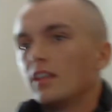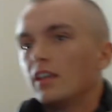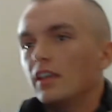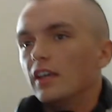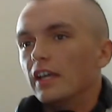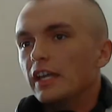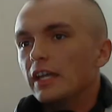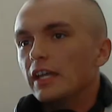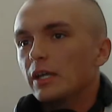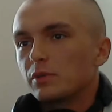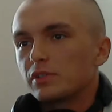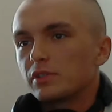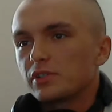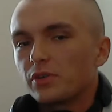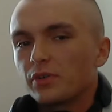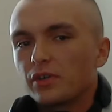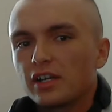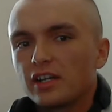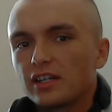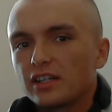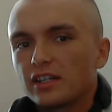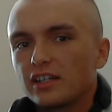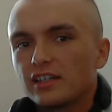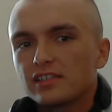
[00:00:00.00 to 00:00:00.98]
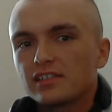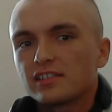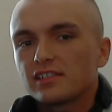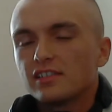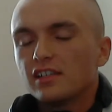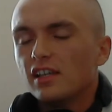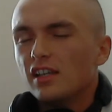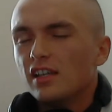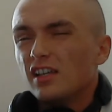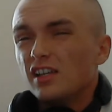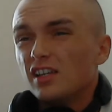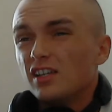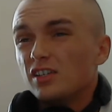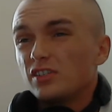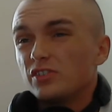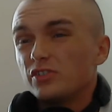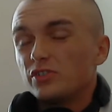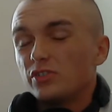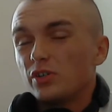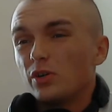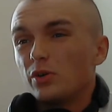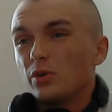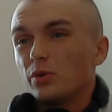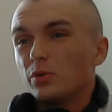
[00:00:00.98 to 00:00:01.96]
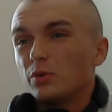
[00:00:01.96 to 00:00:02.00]
Hey, what's going on guys?
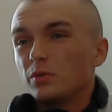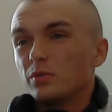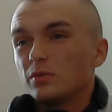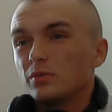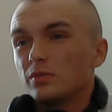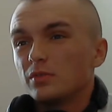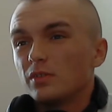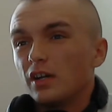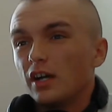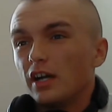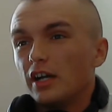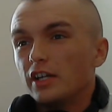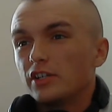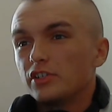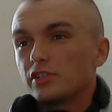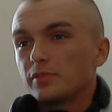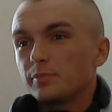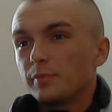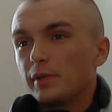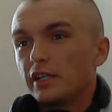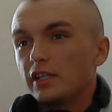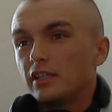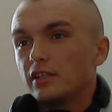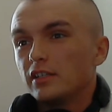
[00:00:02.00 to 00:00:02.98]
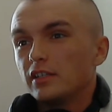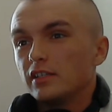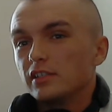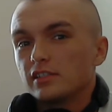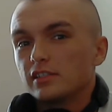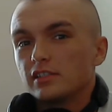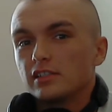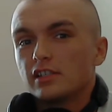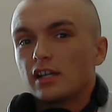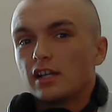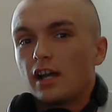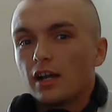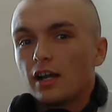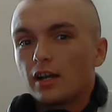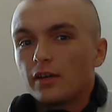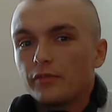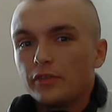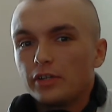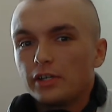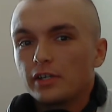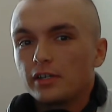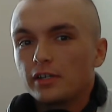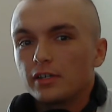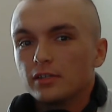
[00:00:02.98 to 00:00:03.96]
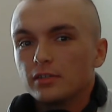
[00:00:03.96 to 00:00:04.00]
So, I just made this entire
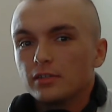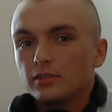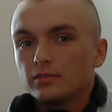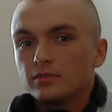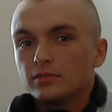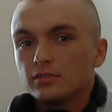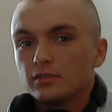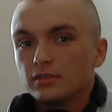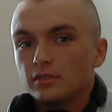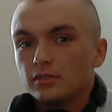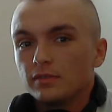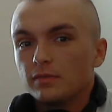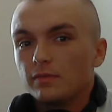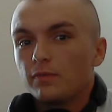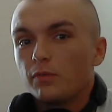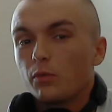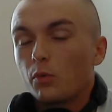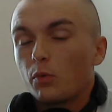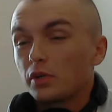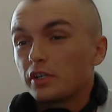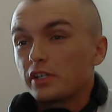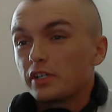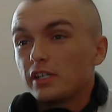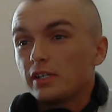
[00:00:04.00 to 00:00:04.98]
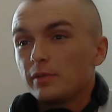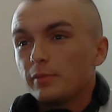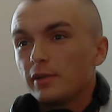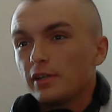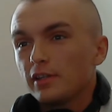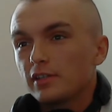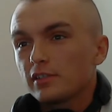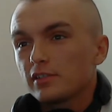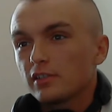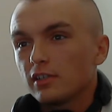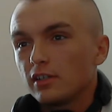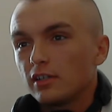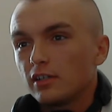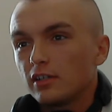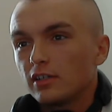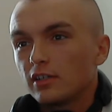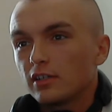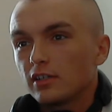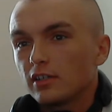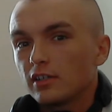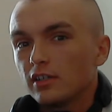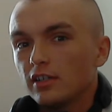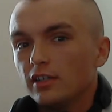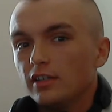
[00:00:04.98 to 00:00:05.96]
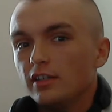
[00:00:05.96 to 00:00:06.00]
video, 14 minutes
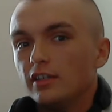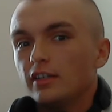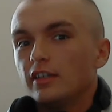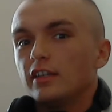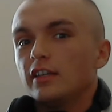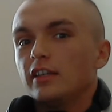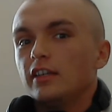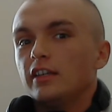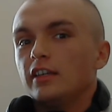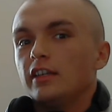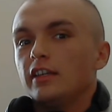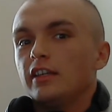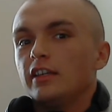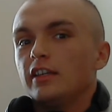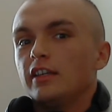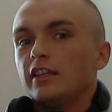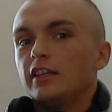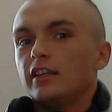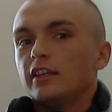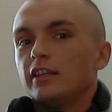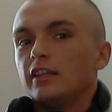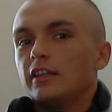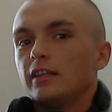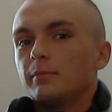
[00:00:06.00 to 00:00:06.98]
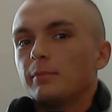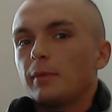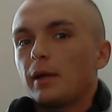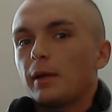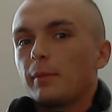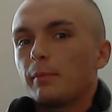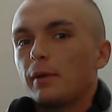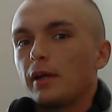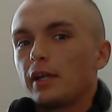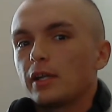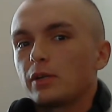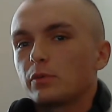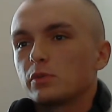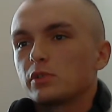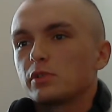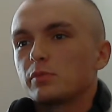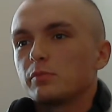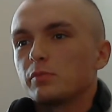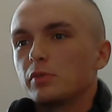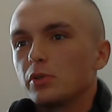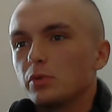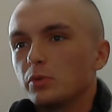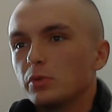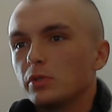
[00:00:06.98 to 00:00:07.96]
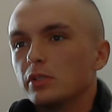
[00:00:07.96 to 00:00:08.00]
long, and my mic was
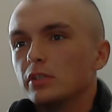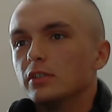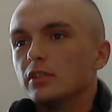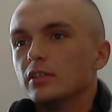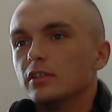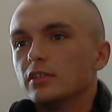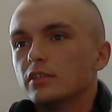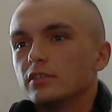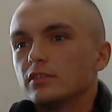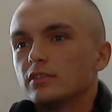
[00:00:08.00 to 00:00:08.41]
muted.